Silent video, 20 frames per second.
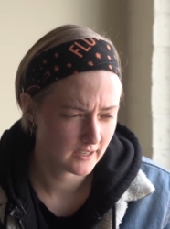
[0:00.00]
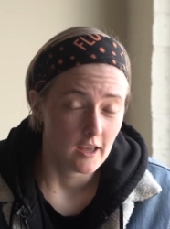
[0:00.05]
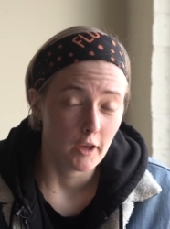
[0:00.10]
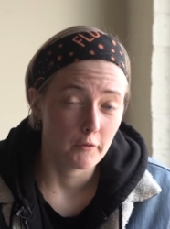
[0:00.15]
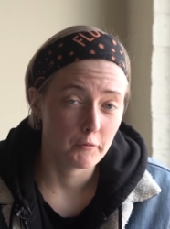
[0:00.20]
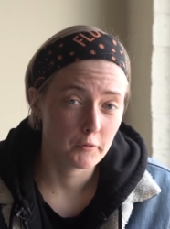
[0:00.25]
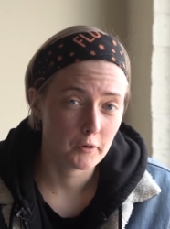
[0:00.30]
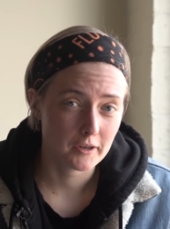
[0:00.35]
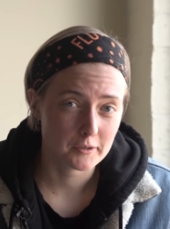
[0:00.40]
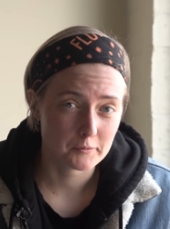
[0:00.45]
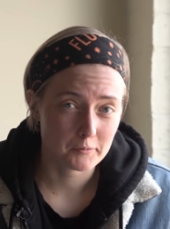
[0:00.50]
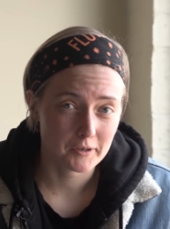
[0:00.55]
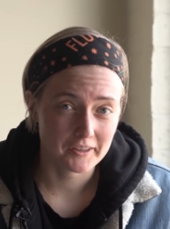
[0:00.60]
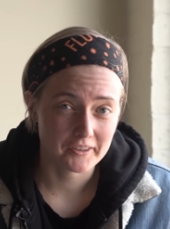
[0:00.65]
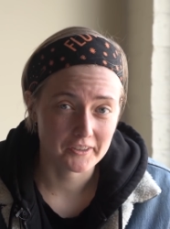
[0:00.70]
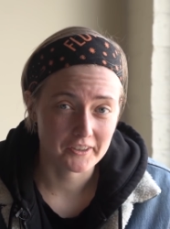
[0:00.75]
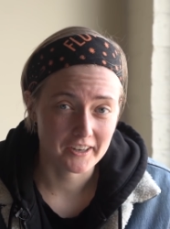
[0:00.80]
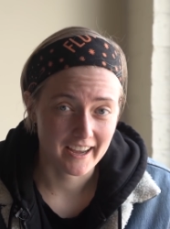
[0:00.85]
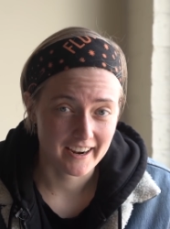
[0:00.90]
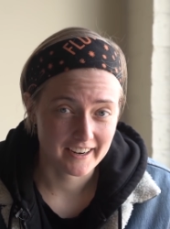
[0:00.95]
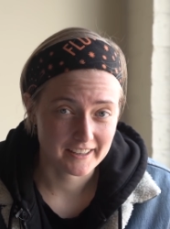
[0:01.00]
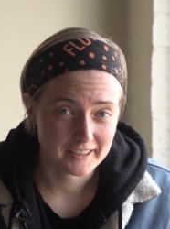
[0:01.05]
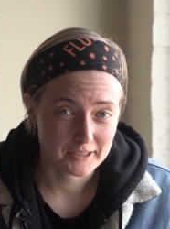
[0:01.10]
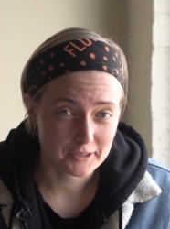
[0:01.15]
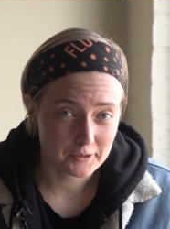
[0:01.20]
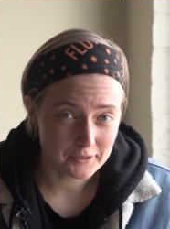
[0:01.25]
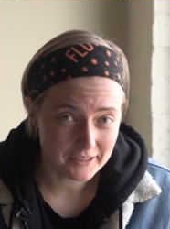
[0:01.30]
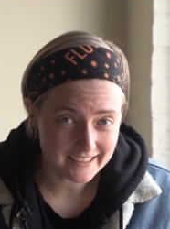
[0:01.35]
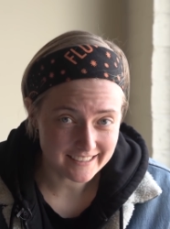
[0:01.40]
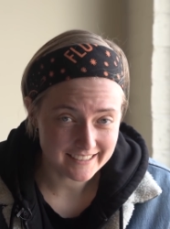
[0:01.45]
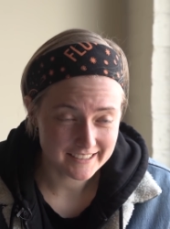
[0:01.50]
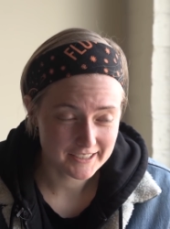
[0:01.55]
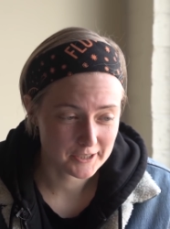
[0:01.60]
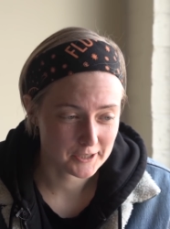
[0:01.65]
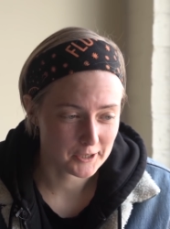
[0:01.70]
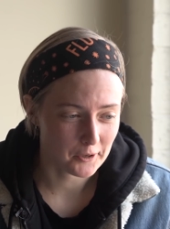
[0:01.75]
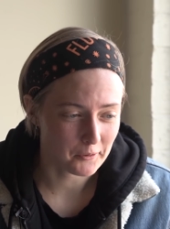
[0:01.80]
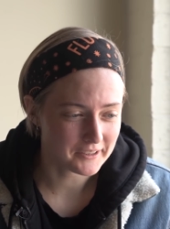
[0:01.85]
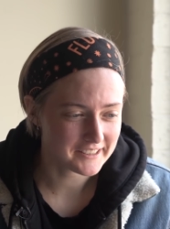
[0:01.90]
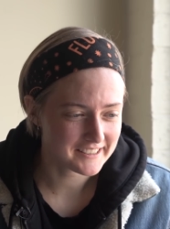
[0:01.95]
If you guys want to learn how to do it,
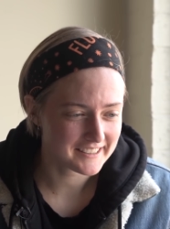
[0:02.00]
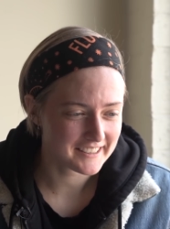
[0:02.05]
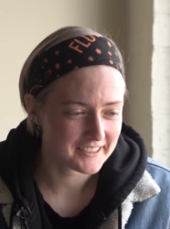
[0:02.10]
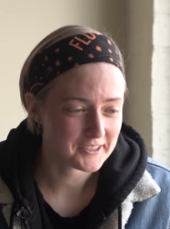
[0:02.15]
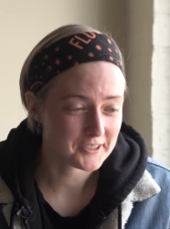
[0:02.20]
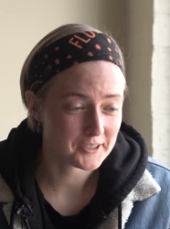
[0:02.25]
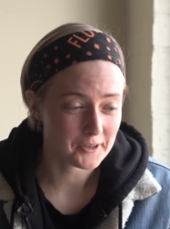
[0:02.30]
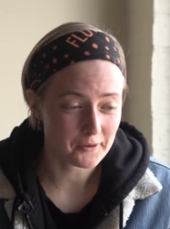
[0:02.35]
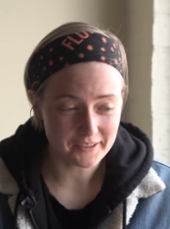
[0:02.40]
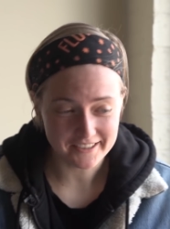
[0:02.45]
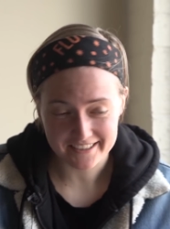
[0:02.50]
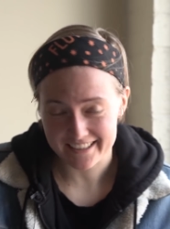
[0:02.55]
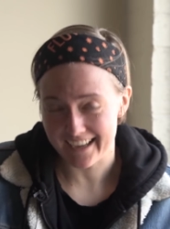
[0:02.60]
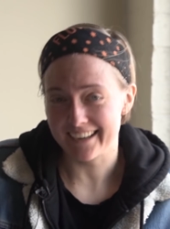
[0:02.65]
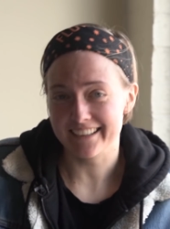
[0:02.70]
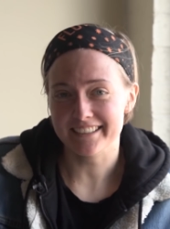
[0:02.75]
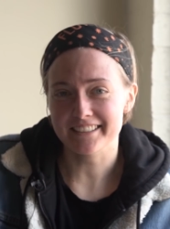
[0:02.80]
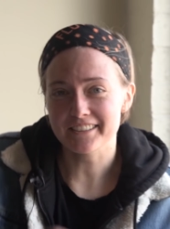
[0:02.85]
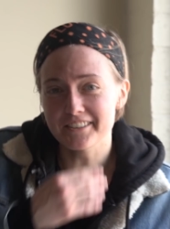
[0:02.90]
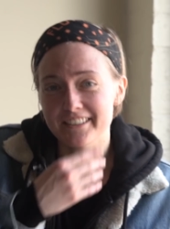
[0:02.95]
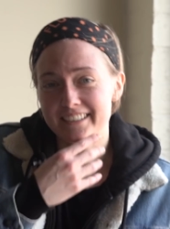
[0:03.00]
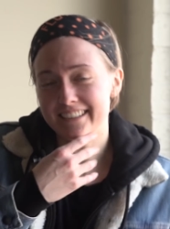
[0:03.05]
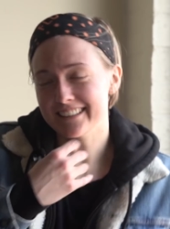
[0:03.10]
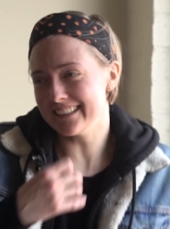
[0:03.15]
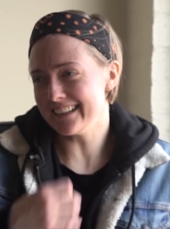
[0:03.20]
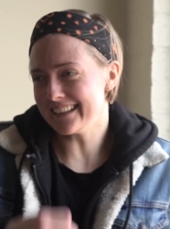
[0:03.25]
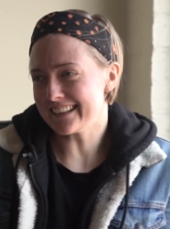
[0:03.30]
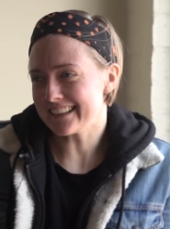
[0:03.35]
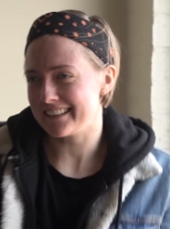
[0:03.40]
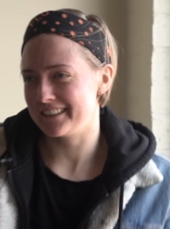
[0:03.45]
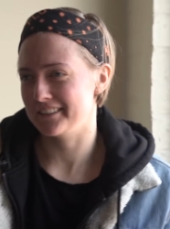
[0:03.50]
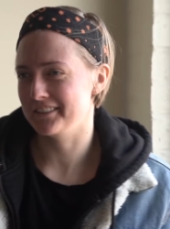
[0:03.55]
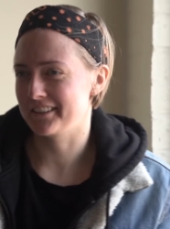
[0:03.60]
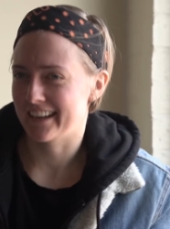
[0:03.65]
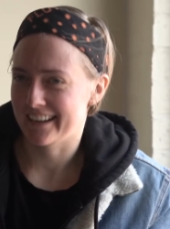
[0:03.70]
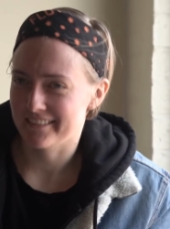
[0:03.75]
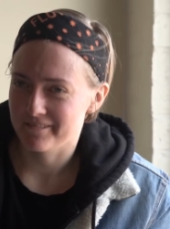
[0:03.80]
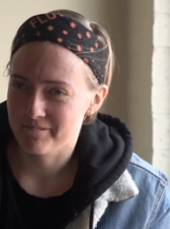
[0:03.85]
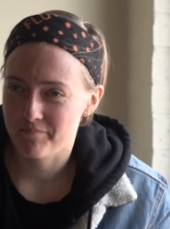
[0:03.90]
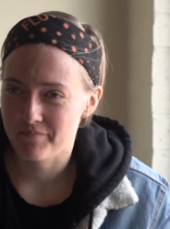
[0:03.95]
show us, show us how to do the click.
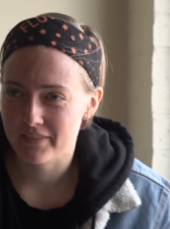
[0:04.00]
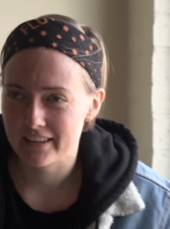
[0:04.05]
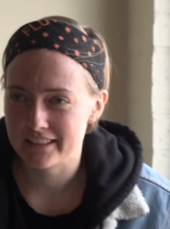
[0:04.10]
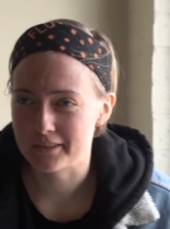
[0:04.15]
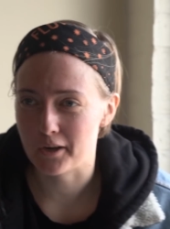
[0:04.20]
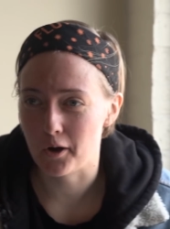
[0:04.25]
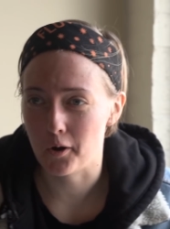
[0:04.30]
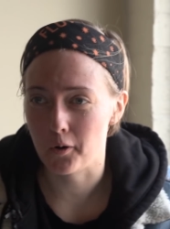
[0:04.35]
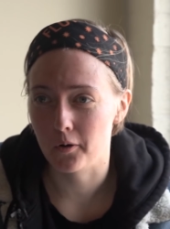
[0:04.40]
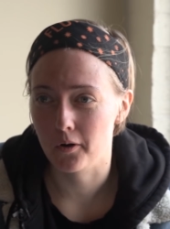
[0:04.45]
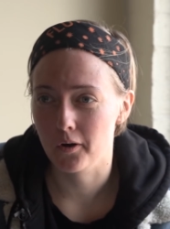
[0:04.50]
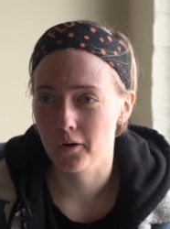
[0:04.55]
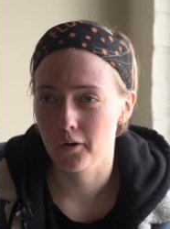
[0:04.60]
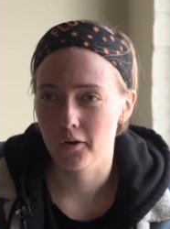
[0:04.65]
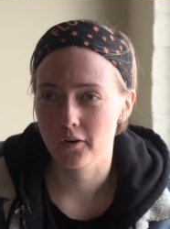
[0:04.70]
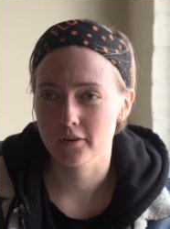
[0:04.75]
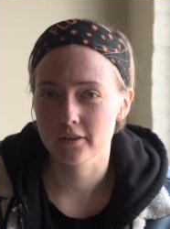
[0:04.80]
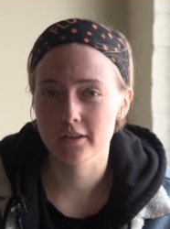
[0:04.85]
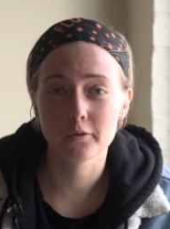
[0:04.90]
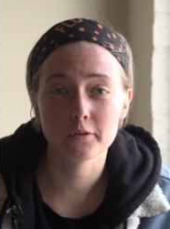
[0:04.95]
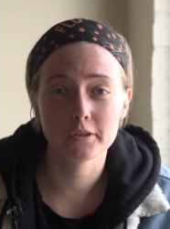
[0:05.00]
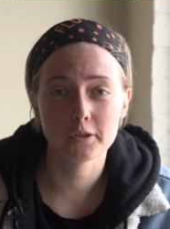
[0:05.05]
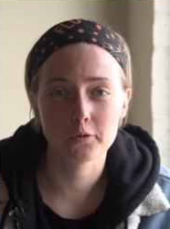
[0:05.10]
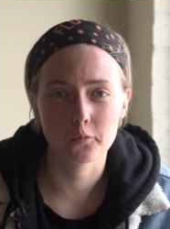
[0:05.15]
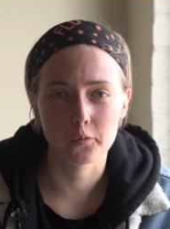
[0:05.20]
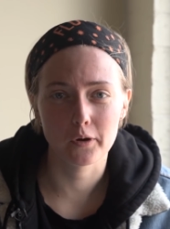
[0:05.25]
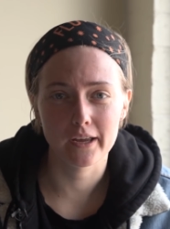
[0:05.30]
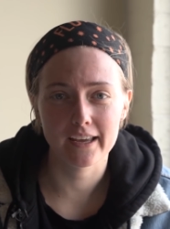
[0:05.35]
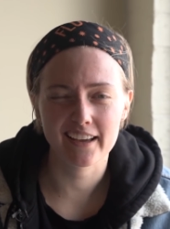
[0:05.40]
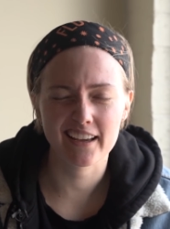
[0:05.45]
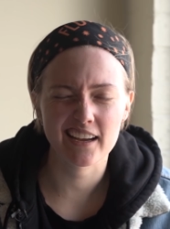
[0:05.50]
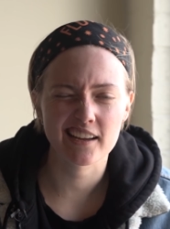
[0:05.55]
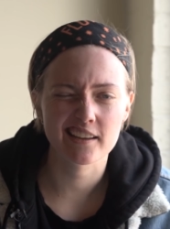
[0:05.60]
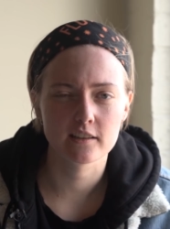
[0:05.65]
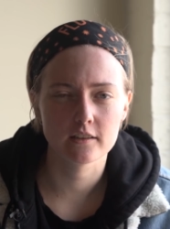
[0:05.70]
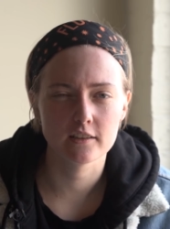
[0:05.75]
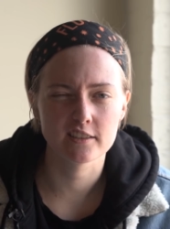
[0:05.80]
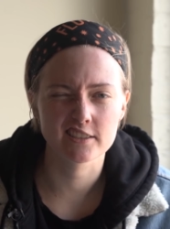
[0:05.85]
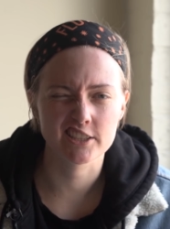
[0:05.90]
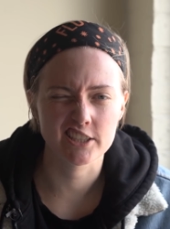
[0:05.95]
Okay, so you know when you wink,
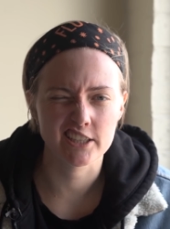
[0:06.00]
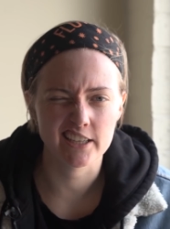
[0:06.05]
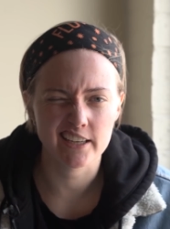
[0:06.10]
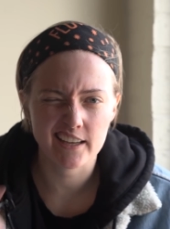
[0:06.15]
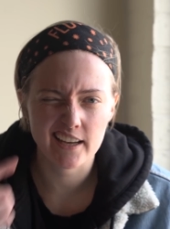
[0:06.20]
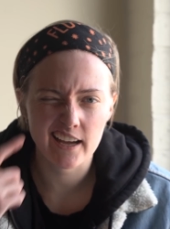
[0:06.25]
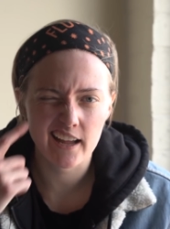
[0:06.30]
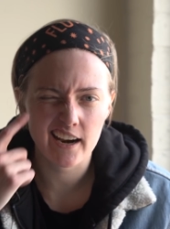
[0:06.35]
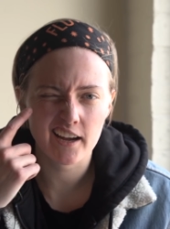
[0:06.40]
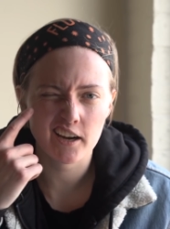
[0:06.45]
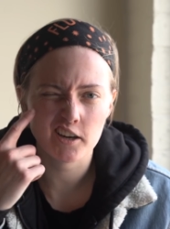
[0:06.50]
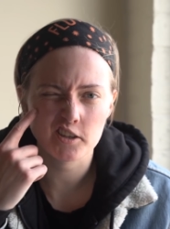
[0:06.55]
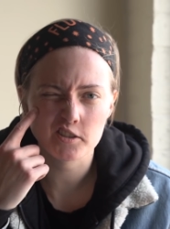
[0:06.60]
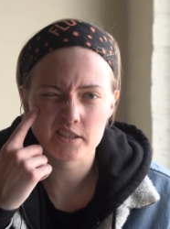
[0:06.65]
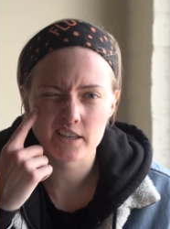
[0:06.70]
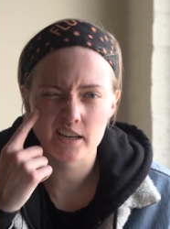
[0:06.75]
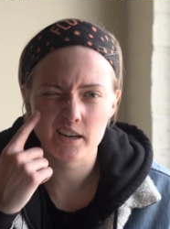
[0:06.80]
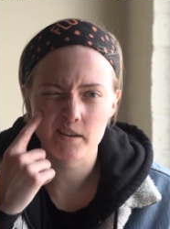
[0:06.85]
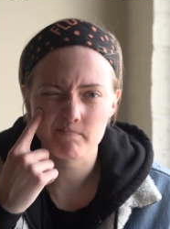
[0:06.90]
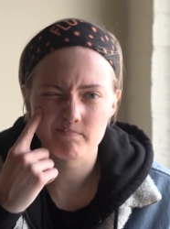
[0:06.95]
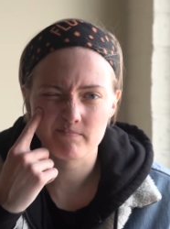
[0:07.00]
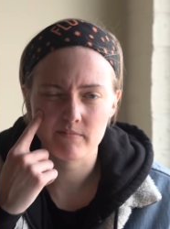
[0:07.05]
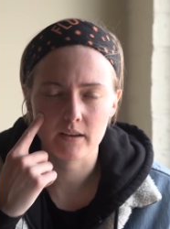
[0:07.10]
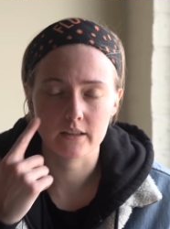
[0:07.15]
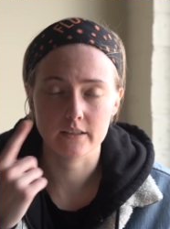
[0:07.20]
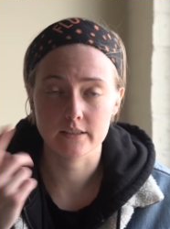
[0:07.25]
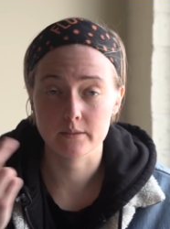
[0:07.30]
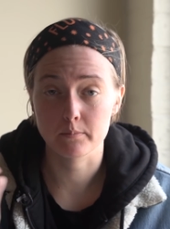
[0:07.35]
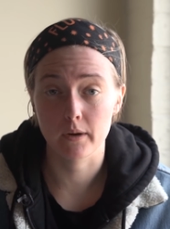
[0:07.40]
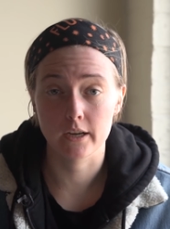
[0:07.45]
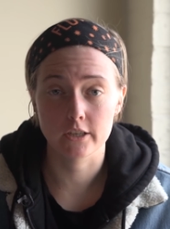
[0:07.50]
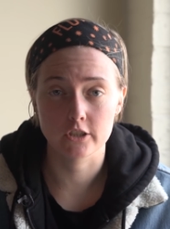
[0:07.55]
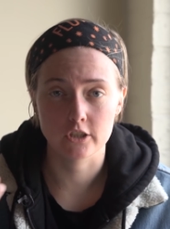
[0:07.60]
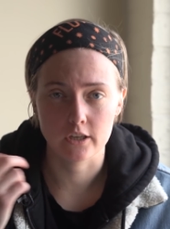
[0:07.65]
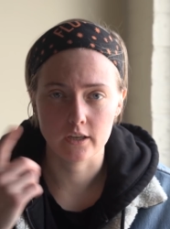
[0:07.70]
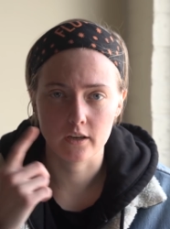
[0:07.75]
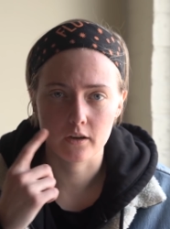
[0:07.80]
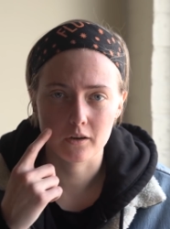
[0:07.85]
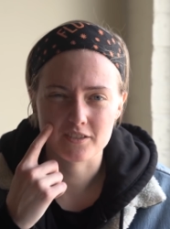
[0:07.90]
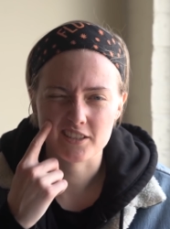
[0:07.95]
your cheek kind of goes up, at least my
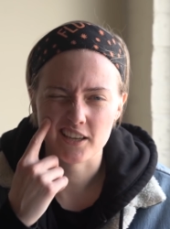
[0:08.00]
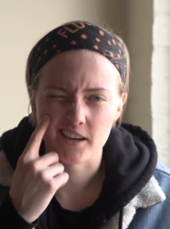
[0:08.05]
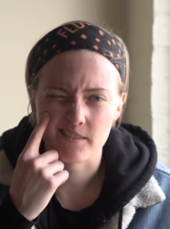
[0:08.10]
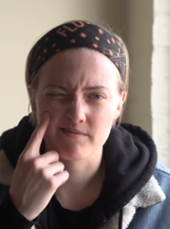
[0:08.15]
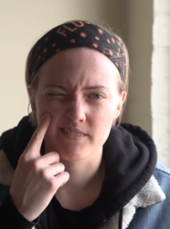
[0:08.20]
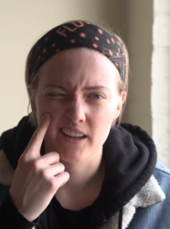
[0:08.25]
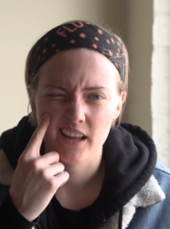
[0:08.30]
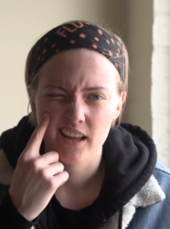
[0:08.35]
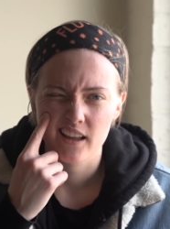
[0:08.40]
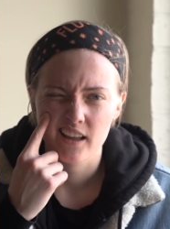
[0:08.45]
cheek goes up.